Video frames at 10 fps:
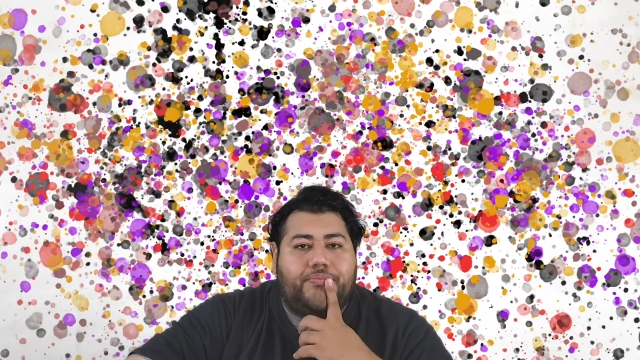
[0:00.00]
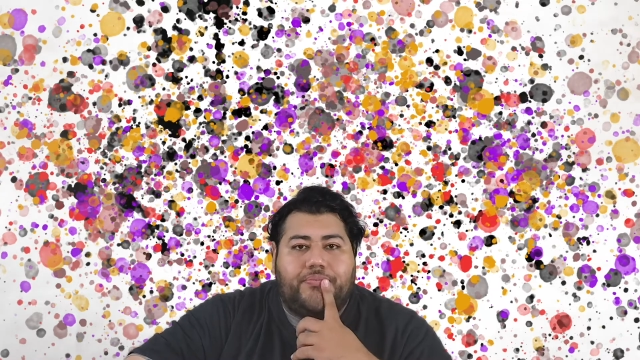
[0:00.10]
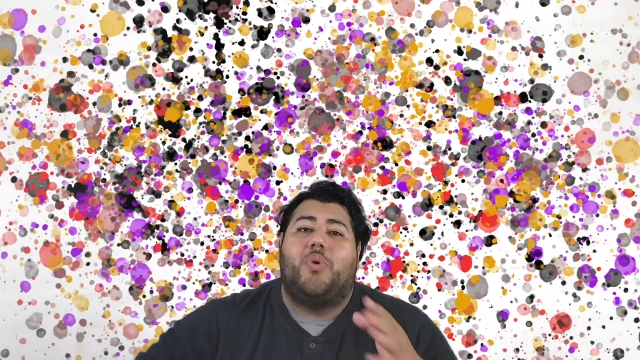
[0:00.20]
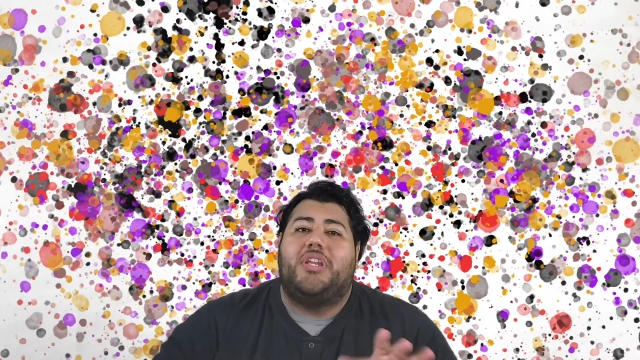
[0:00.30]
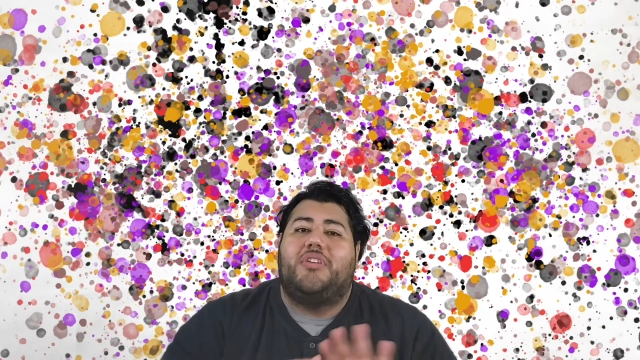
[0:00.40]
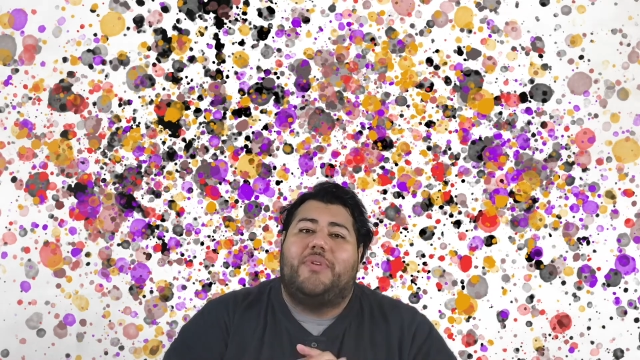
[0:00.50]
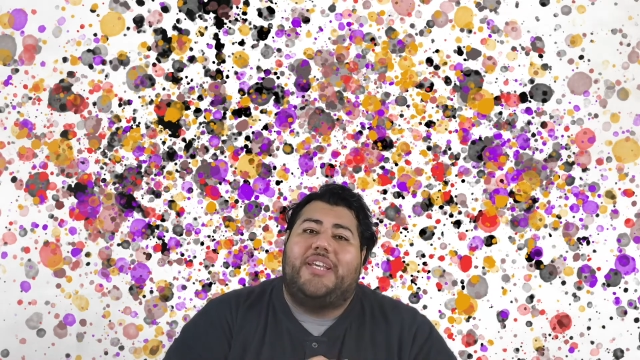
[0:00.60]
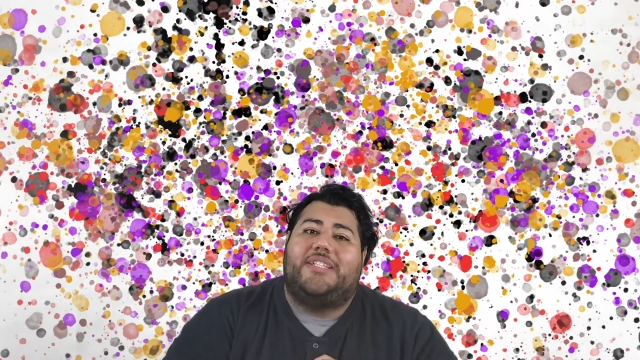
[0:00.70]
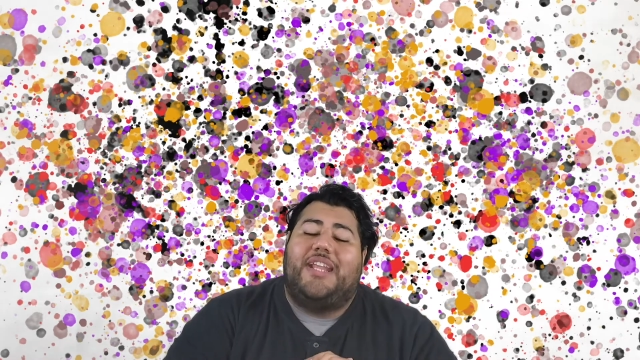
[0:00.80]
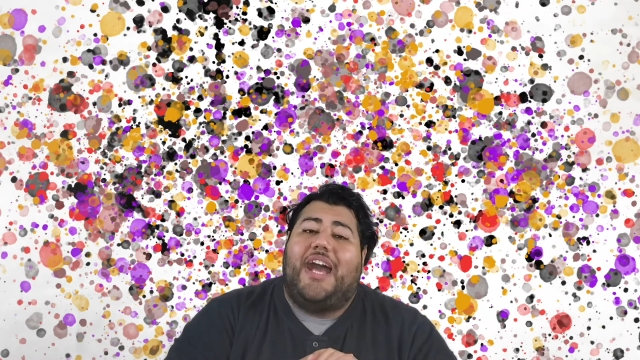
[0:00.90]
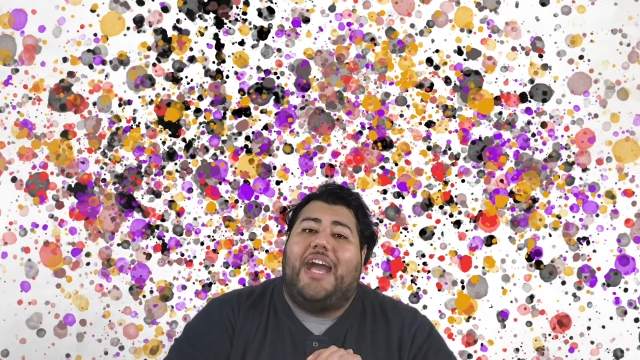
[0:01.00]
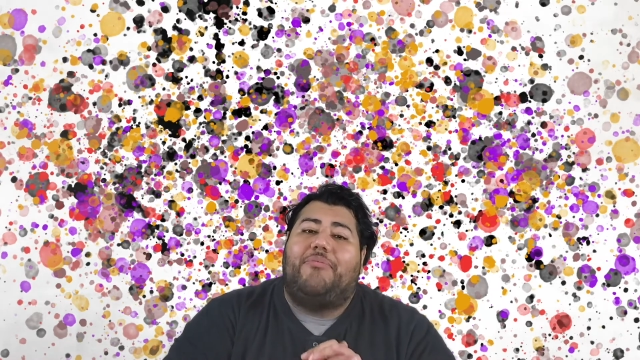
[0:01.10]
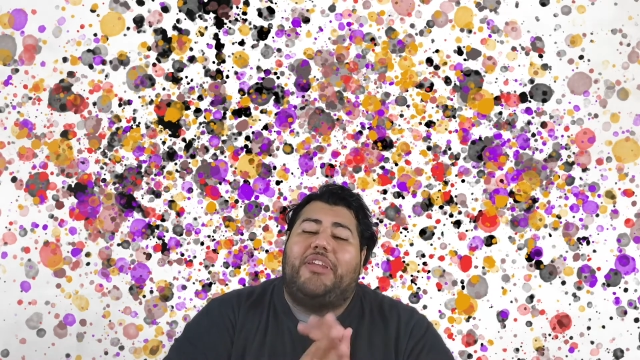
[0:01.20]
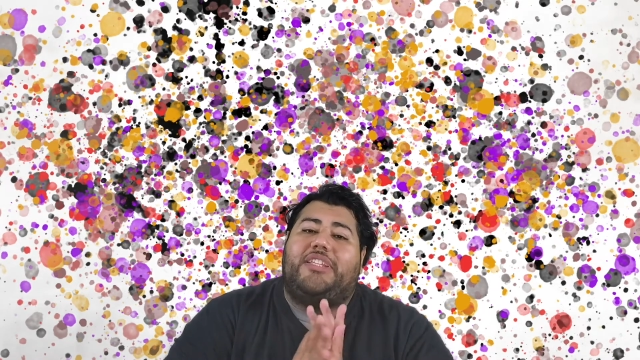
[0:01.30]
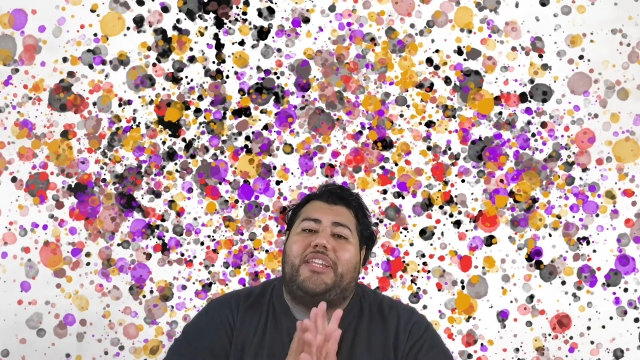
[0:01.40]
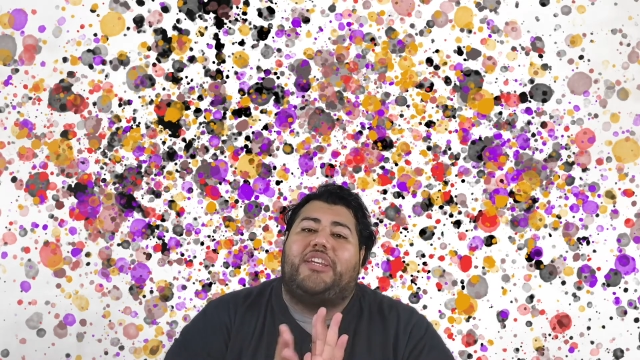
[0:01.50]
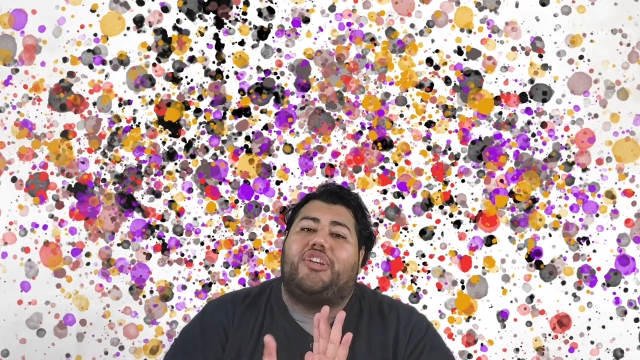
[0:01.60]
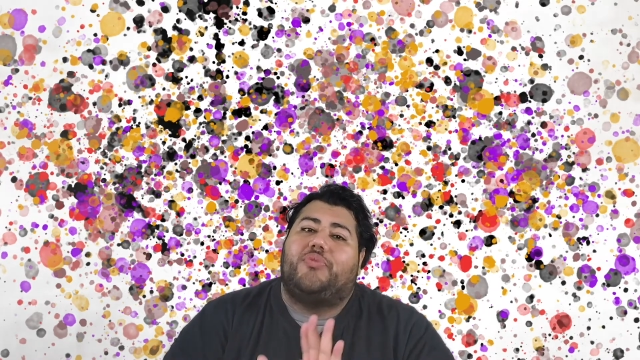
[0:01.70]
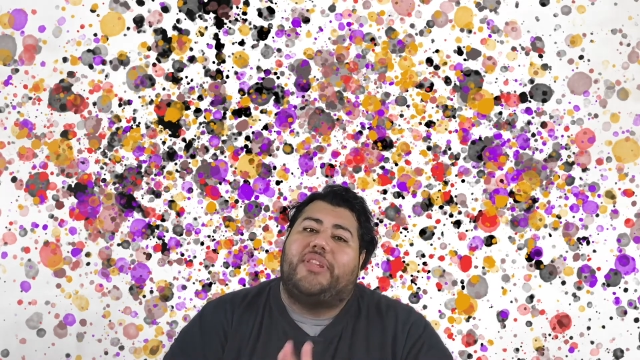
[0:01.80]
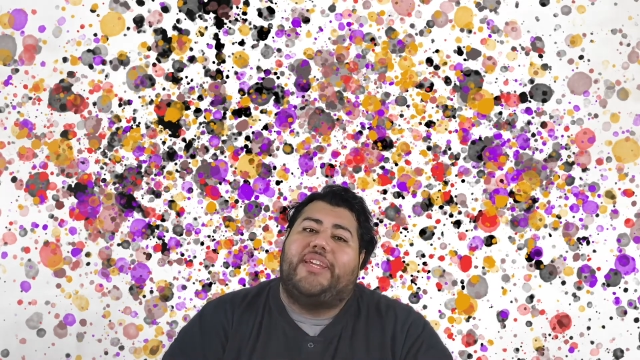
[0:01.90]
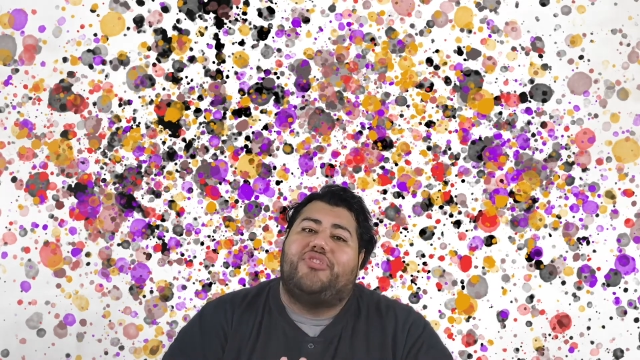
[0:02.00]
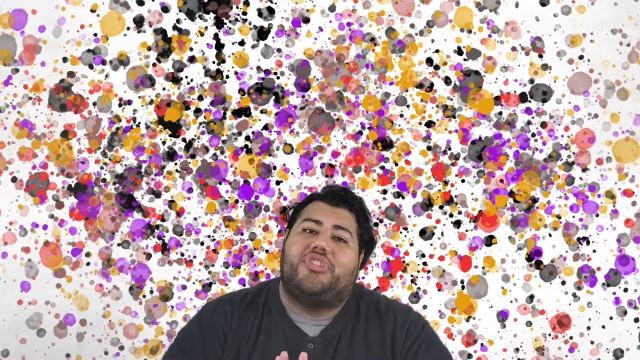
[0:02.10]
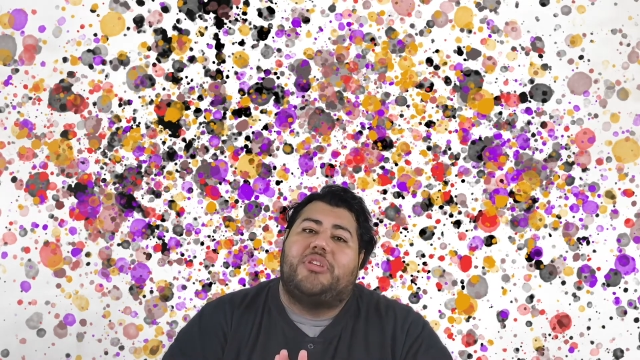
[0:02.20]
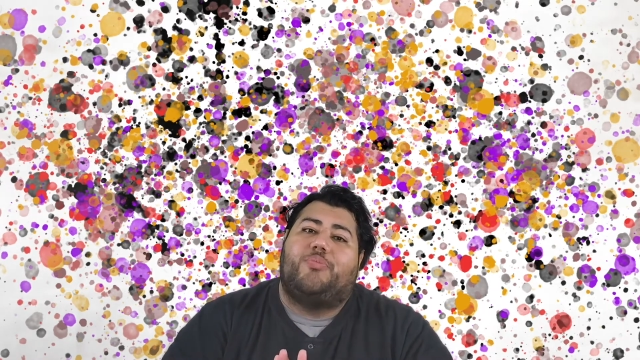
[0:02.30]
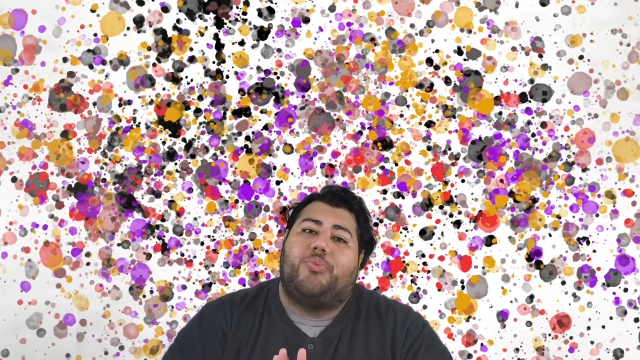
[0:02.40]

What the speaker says: One of the ways that I maintain a good relationship